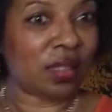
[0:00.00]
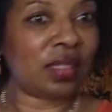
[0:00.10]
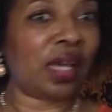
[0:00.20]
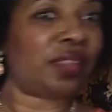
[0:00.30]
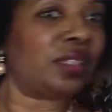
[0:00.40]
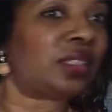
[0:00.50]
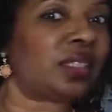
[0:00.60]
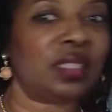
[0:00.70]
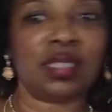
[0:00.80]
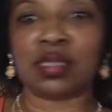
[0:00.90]
Now there's a
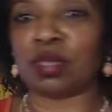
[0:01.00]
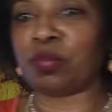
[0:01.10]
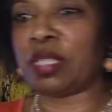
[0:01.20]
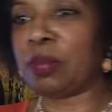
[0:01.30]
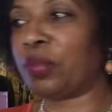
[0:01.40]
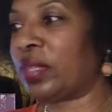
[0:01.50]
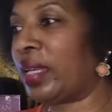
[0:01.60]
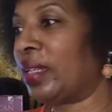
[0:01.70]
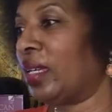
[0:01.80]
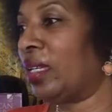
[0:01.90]
list of people
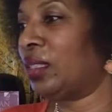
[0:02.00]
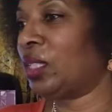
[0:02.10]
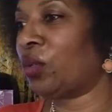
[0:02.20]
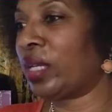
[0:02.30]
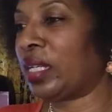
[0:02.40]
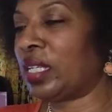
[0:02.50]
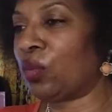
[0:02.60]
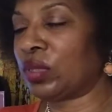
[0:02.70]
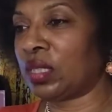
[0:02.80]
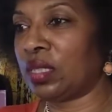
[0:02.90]
that donated.
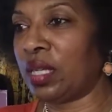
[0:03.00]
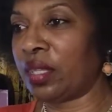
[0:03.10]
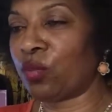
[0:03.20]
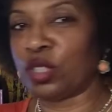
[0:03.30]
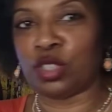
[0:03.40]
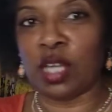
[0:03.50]
It was another one.